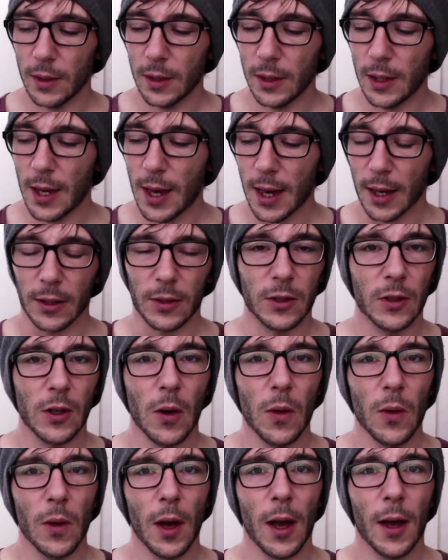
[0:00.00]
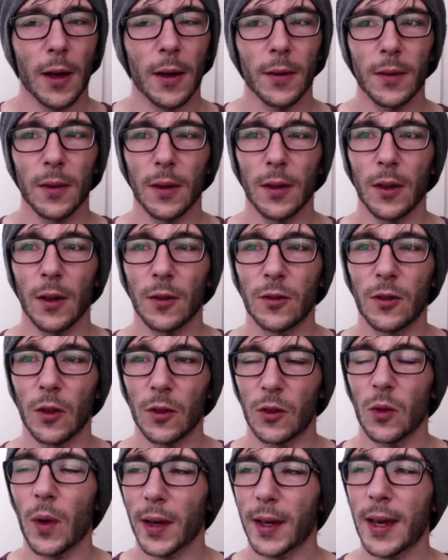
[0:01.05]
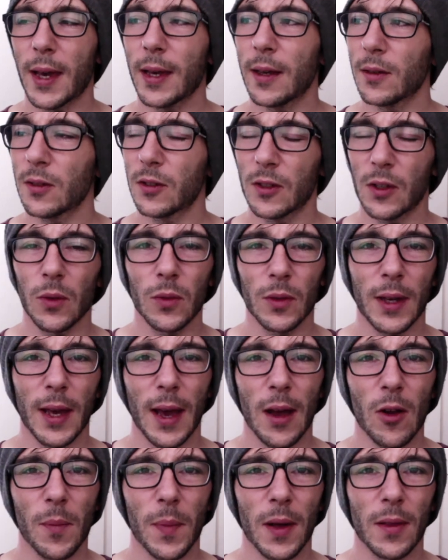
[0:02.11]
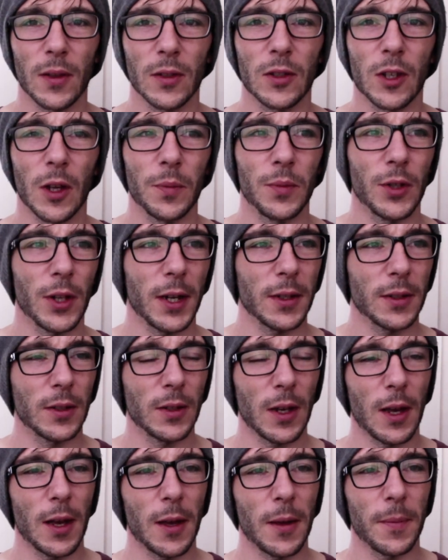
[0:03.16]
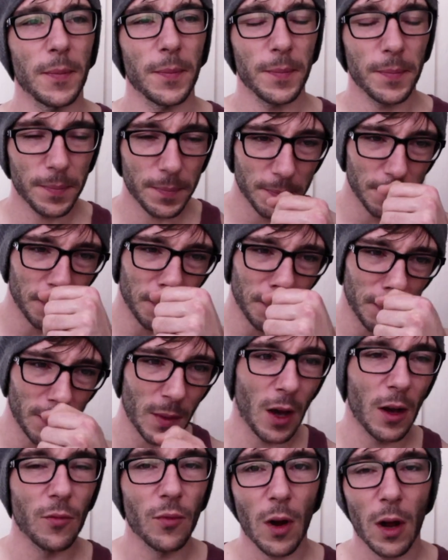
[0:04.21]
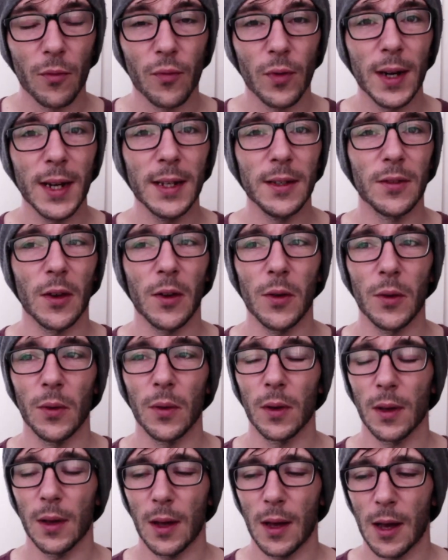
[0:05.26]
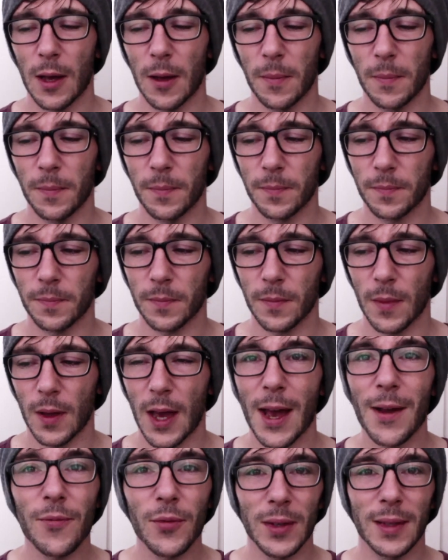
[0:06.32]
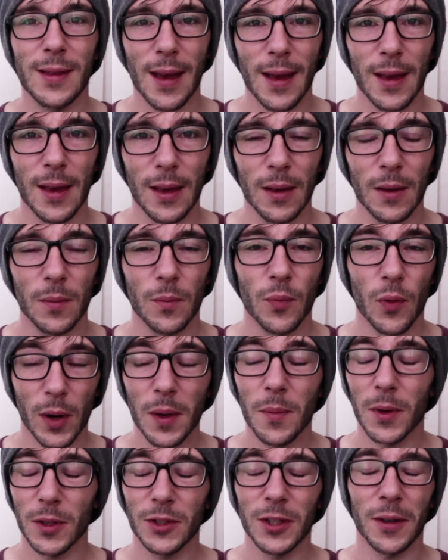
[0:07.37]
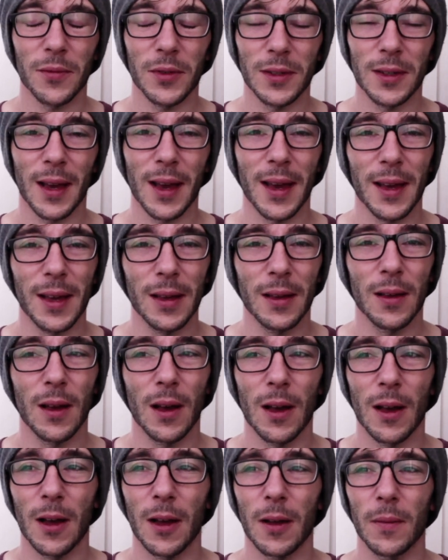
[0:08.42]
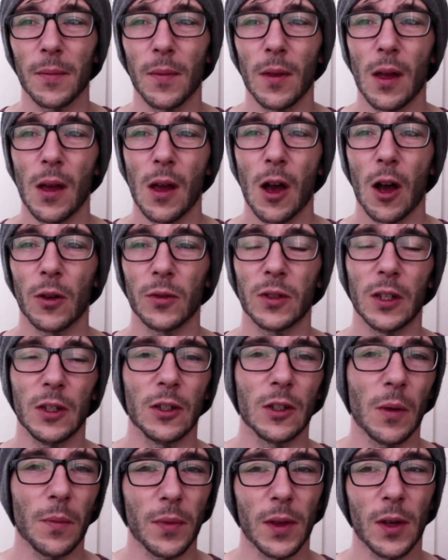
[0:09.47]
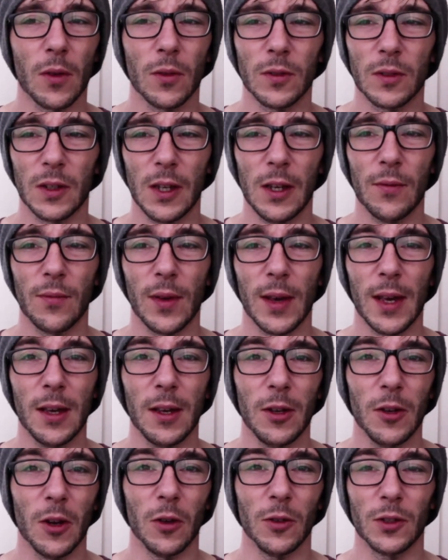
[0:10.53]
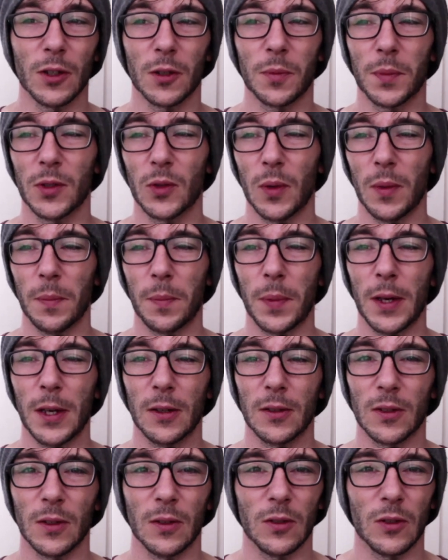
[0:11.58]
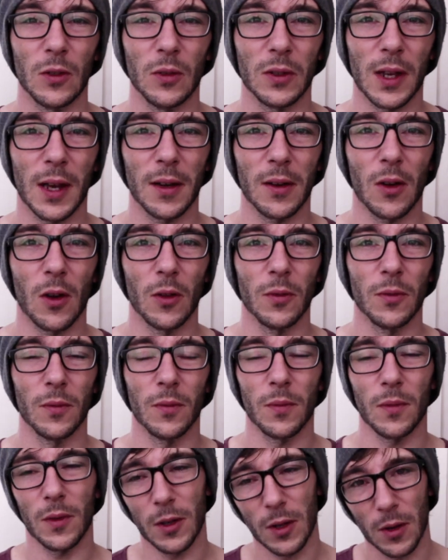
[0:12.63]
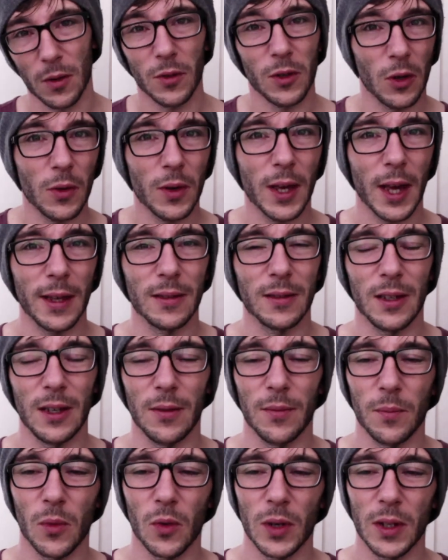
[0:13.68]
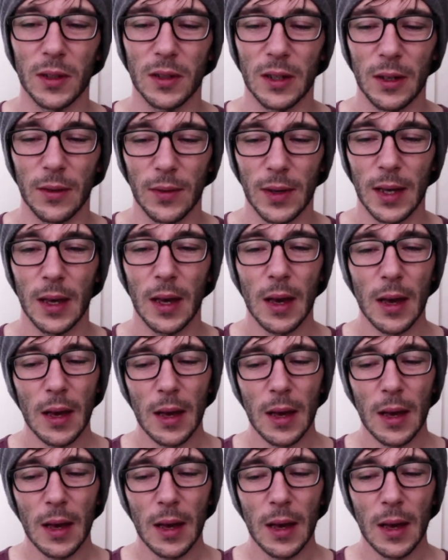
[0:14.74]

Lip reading: yeah, so do I still care about the subject? I really do. Every day, pretty much every day, I'll see something on TV, you know, just between Piers and Susanna on, you know, UK morning TV,